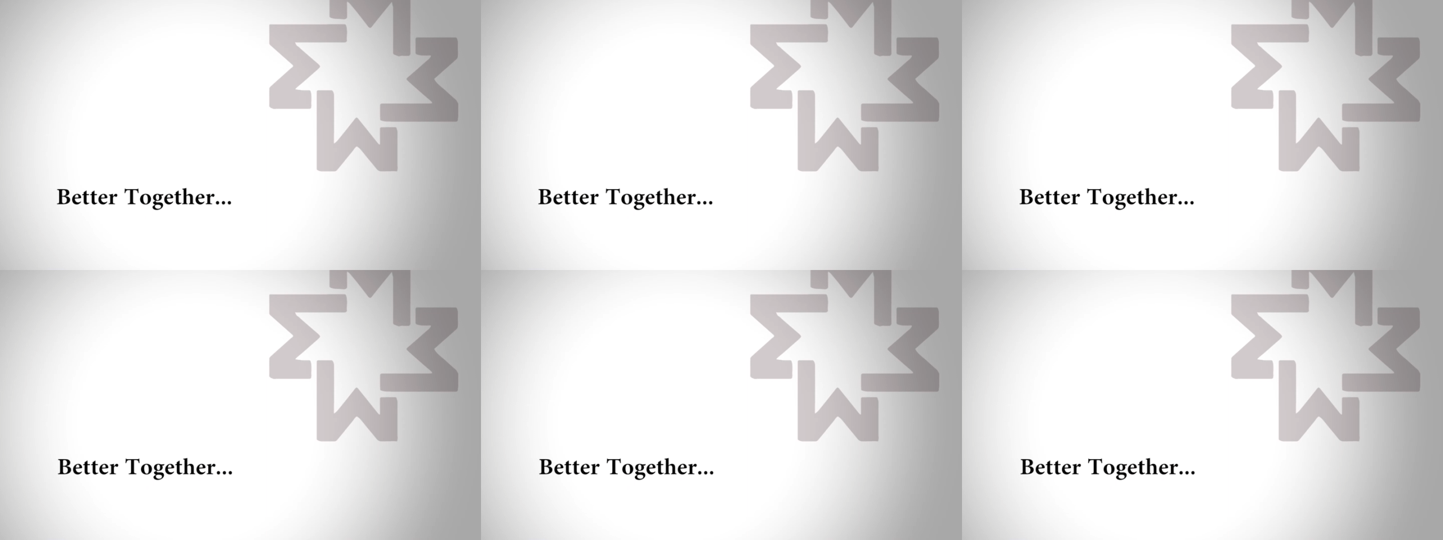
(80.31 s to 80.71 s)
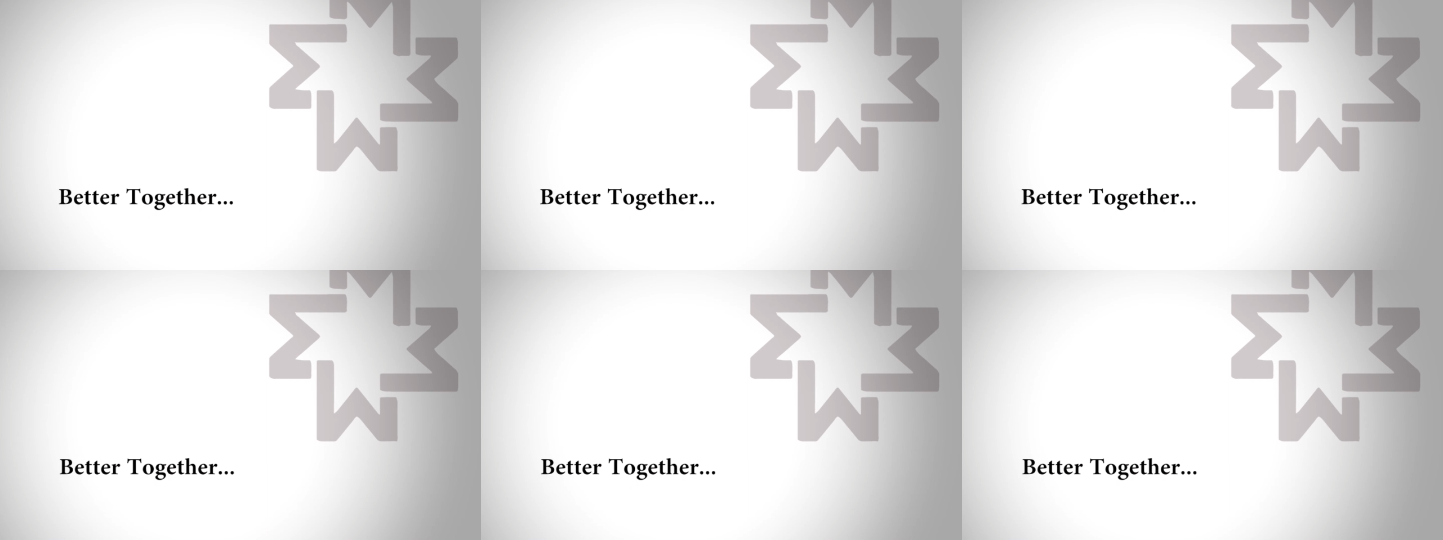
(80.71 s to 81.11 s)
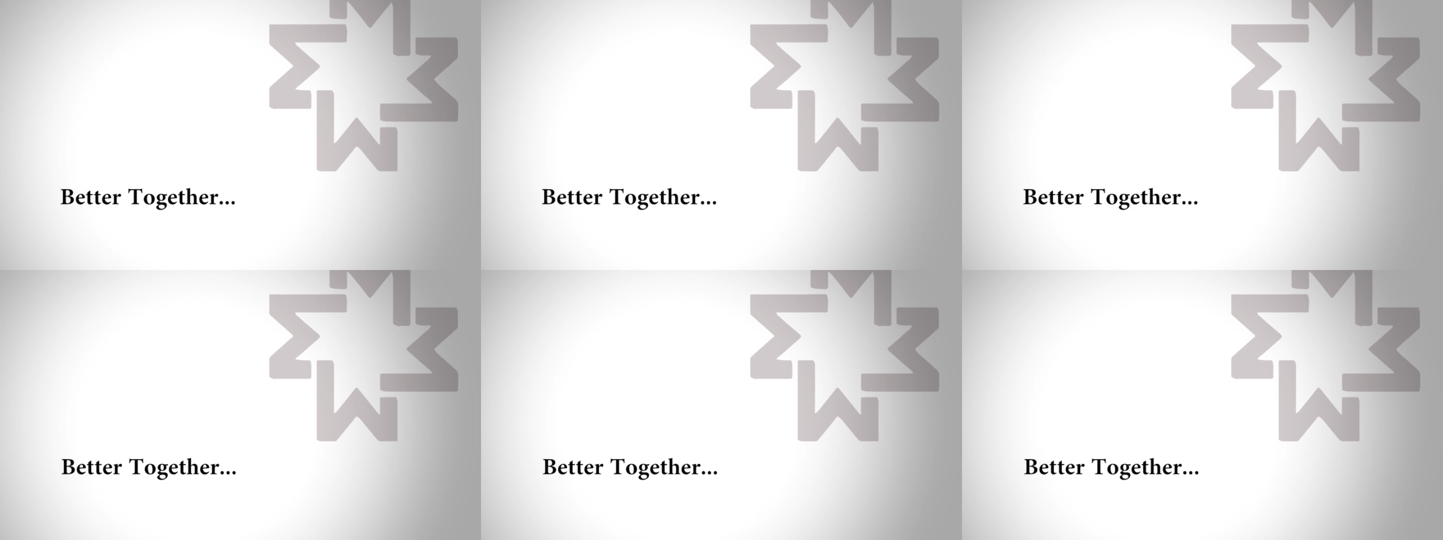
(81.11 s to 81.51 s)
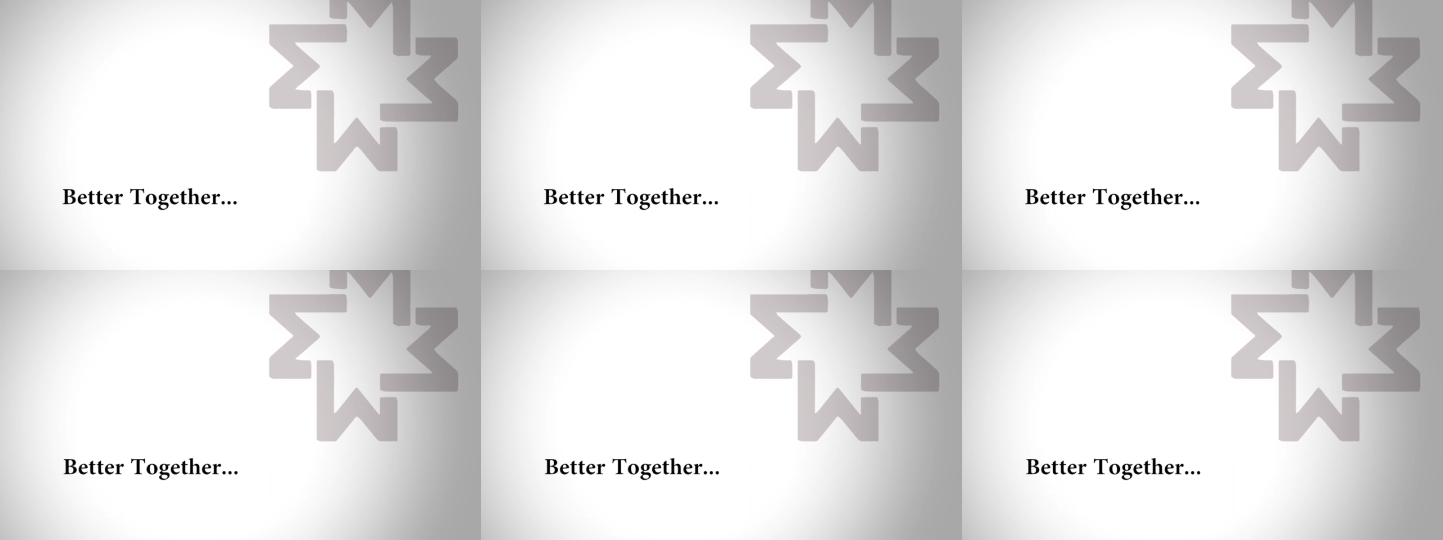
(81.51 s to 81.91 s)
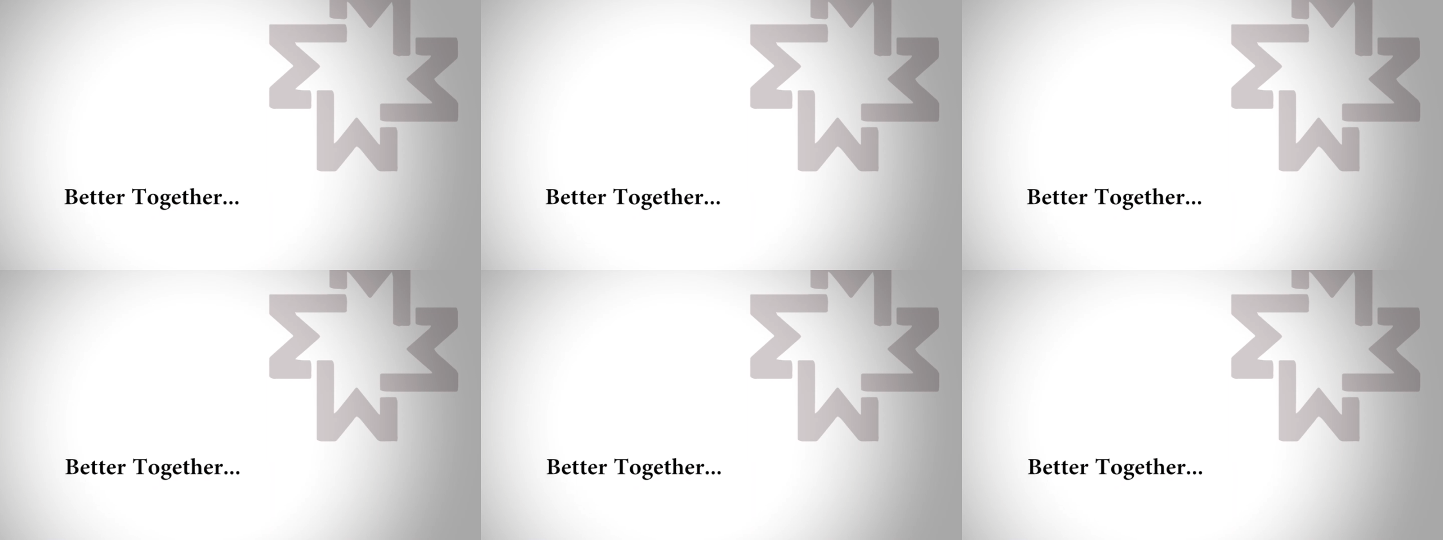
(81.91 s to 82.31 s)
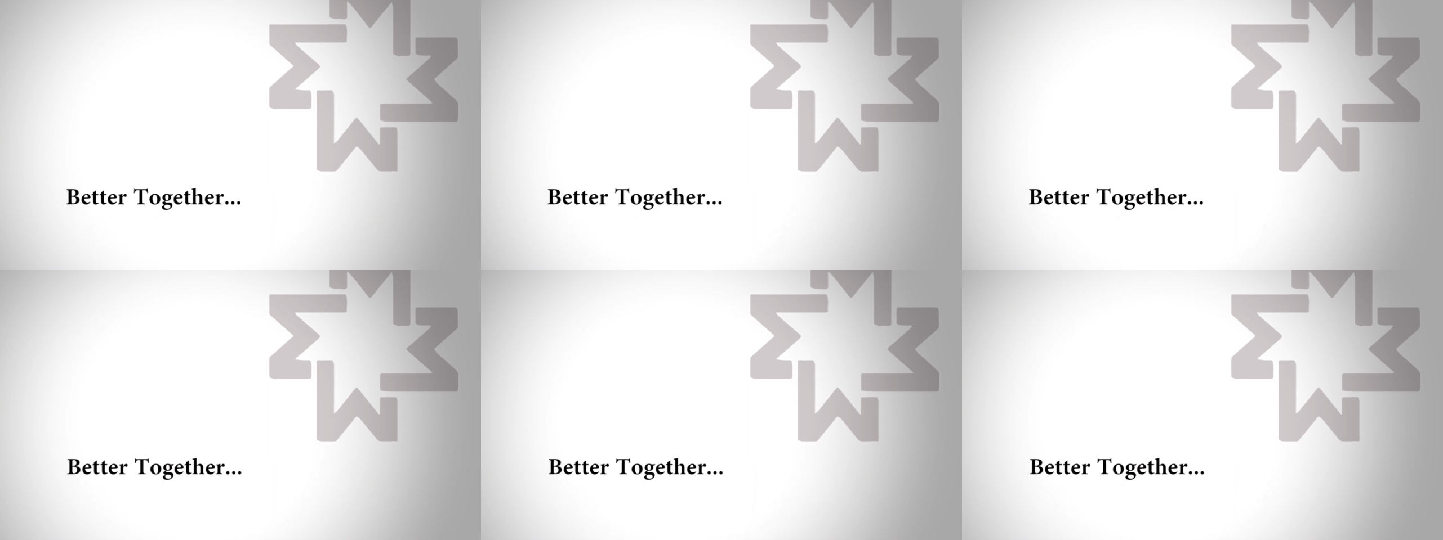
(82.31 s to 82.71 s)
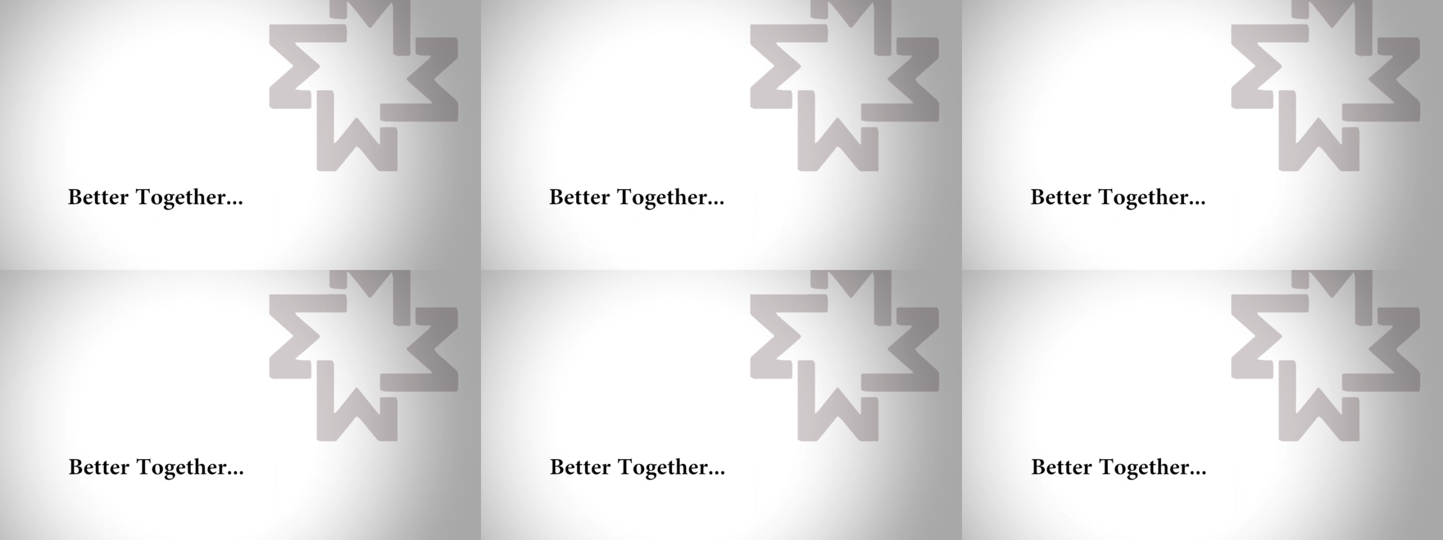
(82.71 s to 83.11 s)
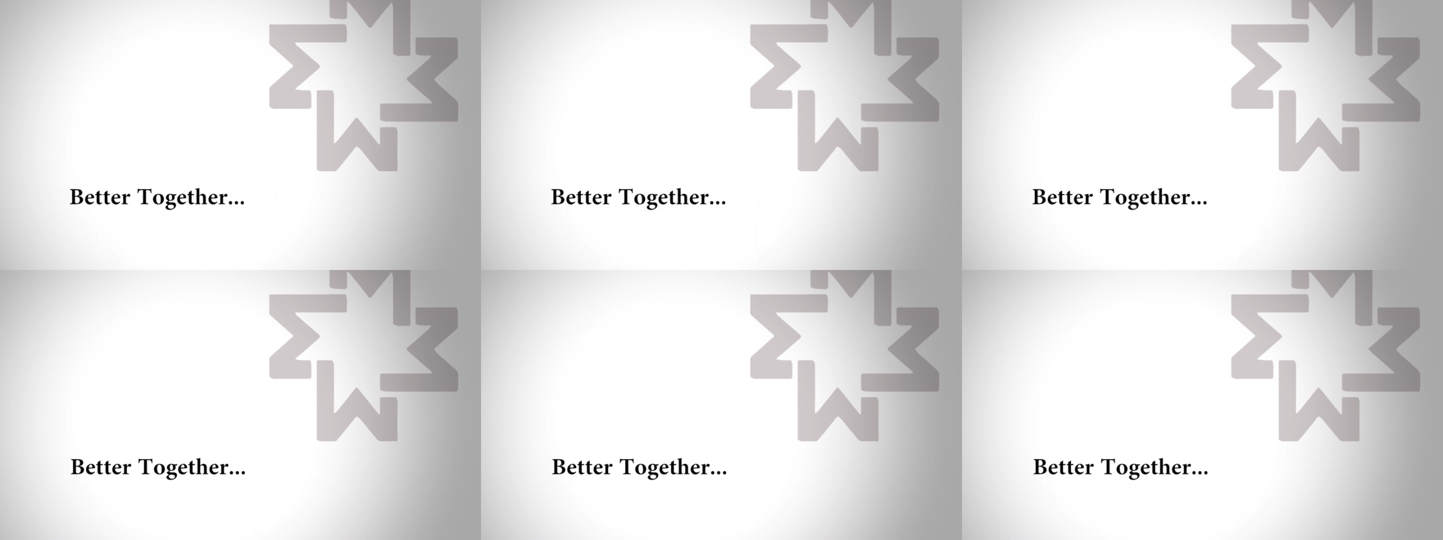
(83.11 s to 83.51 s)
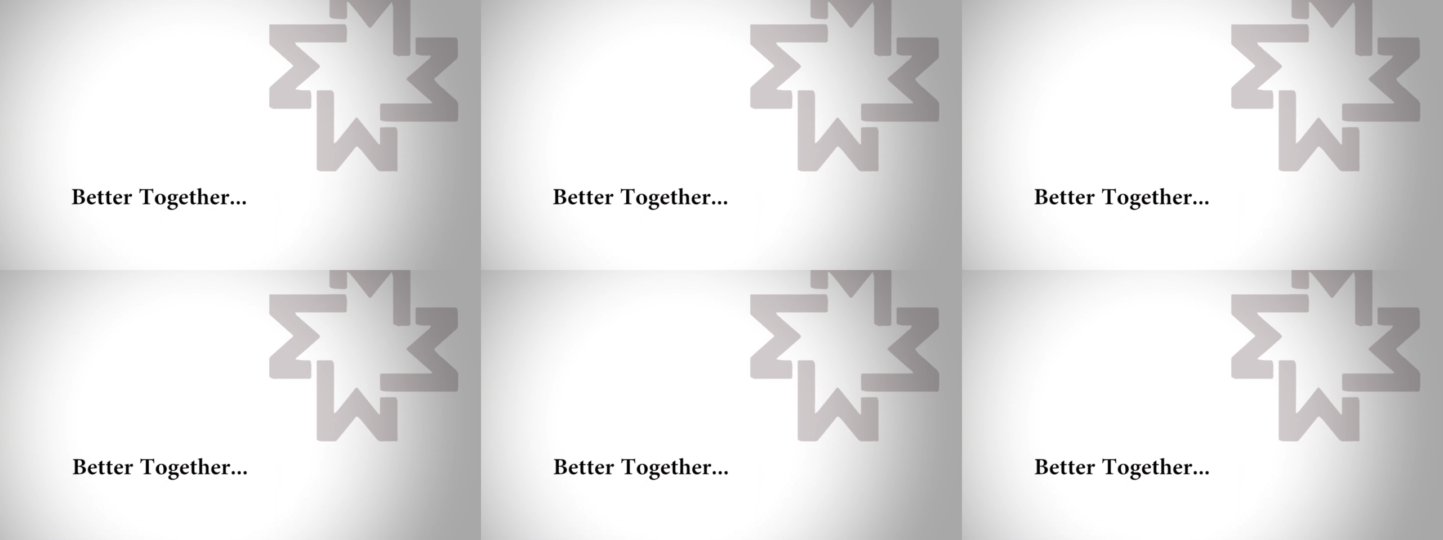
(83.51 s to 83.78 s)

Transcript: (no speaker visible)